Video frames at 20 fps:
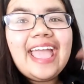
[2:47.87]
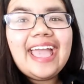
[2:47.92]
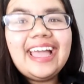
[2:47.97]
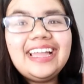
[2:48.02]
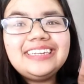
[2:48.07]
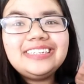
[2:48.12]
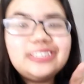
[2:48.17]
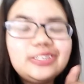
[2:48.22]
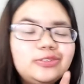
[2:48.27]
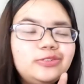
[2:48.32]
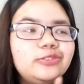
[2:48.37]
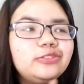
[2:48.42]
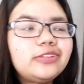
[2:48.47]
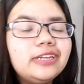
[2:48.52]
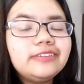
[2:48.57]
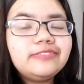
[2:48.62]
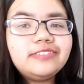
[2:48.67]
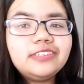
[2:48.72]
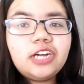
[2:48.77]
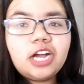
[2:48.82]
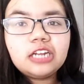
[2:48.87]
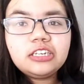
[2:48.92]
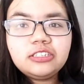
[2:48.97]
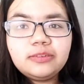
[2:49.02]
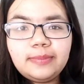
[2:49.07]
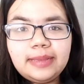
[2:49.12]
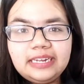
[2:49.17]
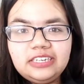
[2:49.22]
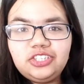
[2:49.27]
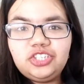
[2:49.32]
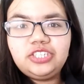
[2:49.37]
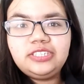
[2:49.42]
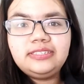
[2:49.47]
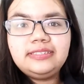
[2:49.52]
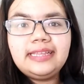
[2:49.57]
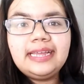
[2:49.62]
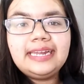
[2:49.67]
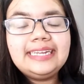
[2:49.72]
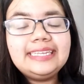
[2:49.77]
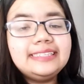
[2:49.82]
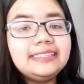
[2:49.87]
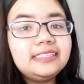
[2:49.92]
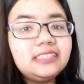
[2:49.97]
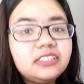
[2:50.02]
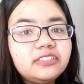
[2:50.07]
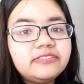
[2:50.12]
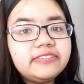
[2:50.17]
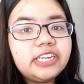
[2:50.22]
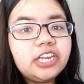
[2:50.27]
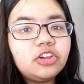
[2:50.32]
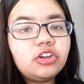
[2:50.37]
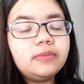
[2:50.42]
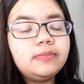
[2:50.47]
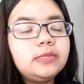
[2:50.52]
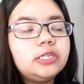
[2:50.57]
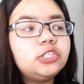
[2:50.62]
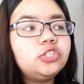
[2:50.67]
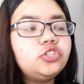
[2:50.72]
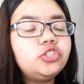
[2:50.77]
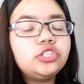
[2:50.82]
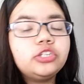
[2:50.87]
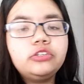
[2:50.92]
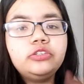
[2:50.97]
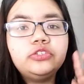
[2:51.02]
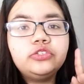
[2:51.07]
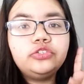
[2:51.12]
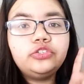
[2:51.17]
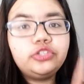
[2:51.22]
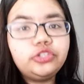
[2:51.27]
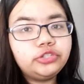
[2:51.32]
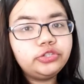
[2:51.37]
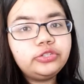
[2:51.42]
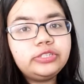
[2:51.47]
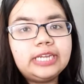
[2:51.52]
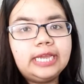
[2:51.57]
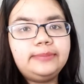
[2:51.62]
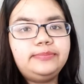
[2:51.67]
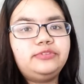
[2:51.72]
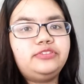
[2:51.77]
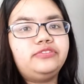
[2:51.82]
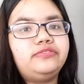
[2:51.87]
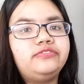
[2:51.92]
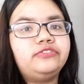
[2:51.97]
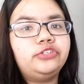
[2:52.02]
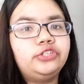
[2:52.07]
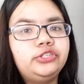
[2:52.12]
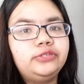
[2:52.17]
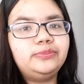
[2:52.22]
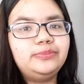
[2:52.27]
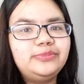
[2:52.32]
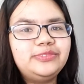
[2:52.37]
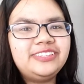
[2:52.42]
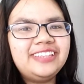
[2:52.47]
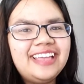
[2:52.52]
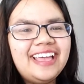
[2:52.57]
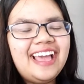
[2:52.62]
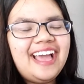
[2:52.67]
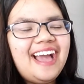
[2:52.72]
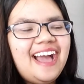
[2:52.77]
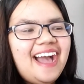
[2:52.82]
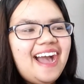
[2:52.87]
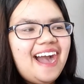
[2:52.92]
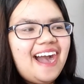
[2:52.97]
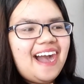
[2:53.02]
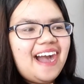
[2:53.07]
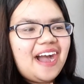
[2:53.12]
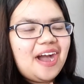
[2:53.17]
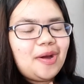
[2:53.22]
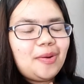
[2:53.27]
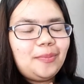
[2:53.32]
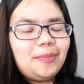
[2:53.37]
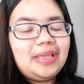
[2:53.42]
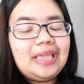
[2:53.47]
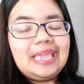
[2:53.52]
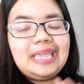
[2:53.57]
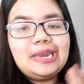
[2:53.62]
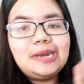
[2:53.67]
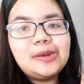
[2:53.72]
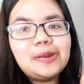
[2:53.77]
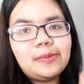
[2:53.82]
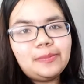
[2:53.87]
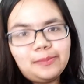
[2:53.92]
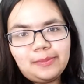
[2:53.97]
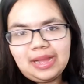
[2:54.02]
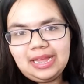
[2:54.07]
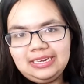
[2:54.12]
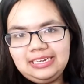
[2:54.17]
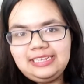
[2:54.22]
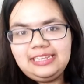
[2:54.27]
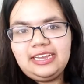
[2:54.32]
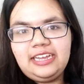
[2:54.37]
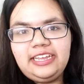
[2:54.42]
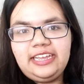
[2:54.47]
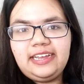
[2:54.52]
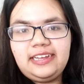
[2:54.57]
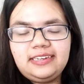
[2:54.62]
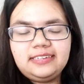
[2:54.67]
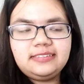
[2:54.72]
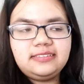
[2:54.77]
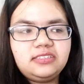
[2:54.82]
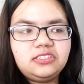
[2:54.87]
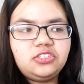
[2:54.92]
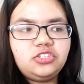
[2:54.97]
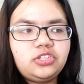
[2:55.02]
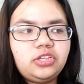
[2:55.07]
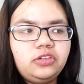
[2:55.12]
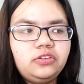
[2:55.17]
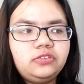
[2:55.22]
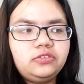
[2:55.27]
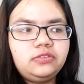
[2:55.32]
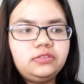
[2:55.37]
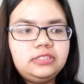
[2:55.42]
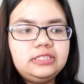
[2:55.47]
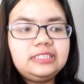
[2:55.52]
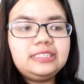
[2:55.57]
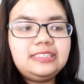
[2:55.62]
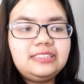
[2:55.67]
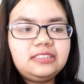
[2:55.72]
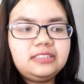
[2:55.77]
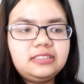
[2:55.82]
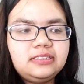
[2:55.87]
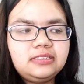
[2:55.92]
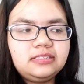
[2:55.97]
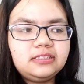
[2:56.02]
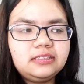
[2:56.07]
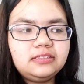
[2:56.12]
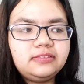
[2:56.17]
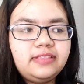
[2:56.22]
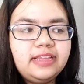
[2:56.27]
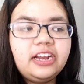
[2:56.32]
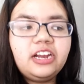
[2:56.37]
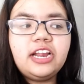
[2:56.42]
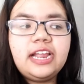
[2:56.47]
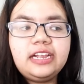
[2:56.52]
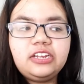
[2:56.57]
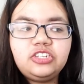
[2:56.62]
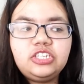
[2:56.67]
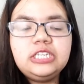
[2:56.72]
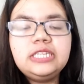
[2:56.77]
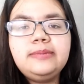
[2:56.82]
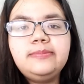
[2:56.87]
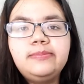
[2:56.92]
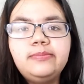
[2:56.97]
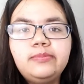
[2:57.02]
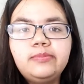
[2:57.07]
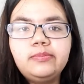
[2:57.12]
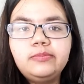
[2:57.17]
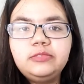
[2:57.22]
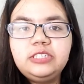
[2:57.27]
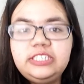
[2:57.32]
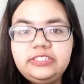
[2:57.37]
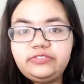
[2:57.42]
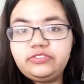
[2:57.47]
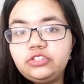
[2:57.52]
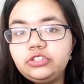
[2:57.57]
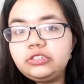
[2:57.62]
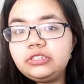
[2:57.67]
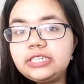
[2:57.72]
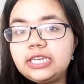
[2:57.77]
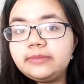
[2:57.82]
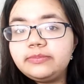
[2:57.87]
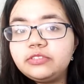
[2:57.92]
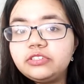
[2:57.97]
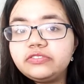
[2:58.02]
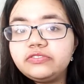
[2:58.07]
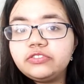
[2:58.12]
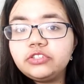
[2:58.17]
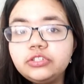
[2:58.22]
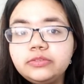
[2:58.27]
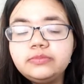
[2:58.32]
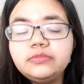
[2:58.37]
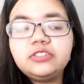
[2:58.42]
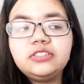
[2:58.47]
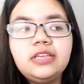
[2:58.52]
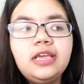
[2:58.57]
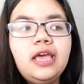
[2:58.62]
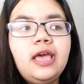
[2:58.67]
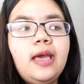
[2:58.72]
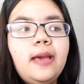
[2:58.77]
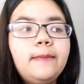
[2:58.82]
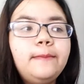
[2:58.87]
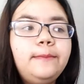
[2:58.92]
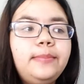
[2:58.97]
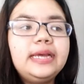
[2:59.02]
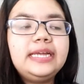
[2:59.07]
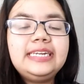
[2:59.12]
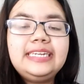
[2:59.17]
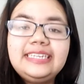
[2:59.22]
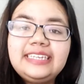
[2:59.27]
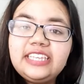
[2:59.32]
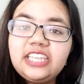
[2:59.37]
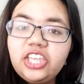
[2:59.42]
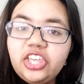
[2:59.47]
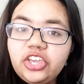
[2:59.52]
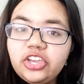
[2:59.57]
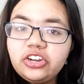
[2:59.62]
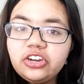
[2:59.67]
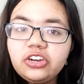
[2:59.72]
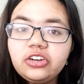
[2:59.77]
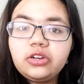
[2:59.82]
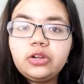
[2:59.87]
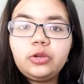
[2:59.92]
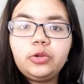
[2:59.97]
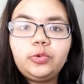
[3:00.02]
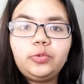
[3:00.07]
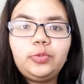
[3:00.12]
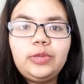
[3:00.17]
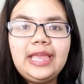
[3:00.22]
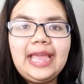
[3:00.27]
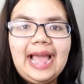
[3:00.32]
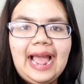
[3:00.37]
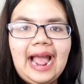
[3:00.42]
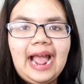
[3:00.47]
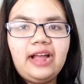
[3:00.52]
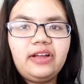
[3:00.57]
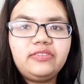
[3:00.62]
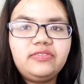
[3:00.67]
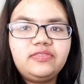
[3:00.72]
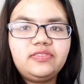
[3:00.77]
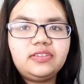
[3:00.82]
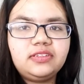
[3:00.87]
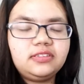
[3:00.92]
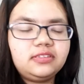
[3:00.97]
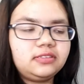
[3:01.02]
And also I forgot to mention that in this video I'm going to show you two types of rooms in Mali Ajax. So it's There are actually different types of rooms, but here we have